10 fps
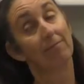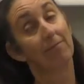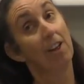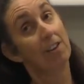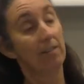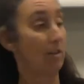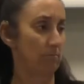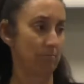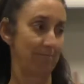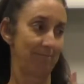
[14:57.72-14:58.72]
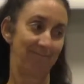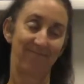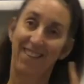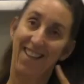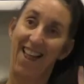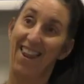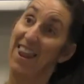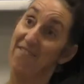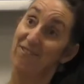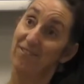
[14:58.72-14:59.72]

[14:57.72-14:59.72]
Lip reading: Tilting the head to the left